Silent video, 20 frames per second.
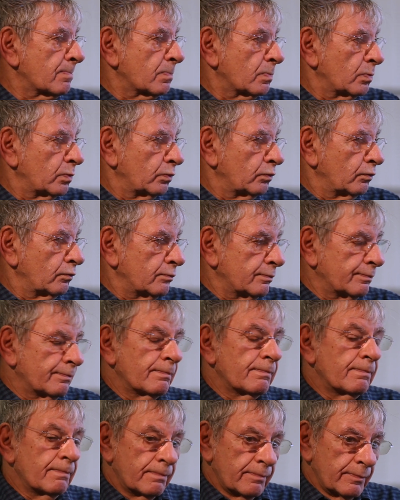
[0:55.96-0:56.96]
on agrarian
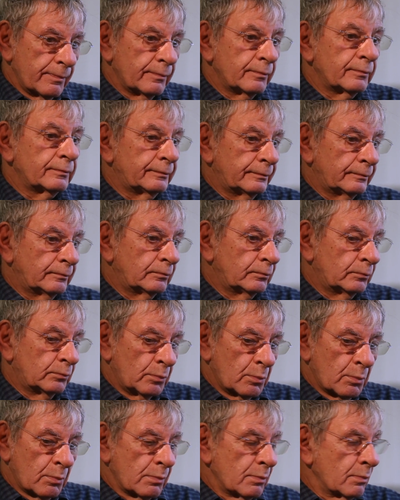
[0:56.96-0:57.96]
change or on
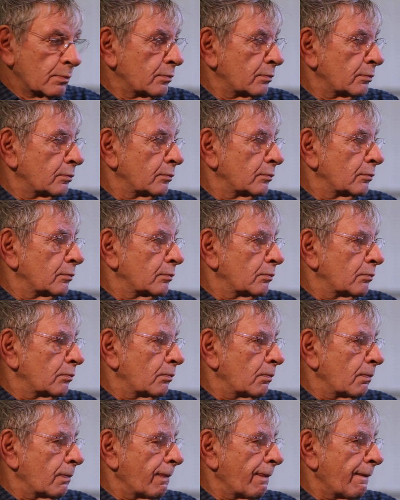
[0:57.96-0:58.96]
peasant
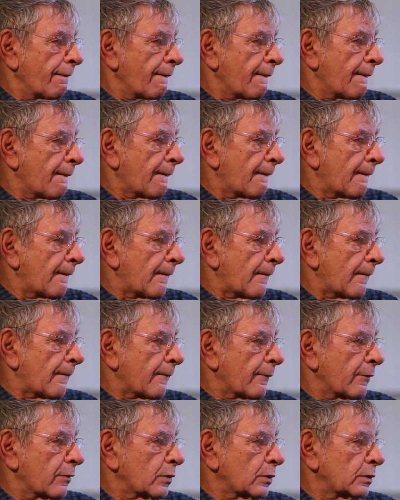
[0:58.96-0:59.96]
politics or peasant
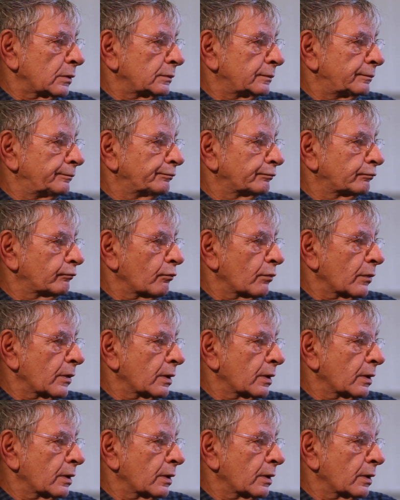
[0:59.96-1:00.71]
economies use: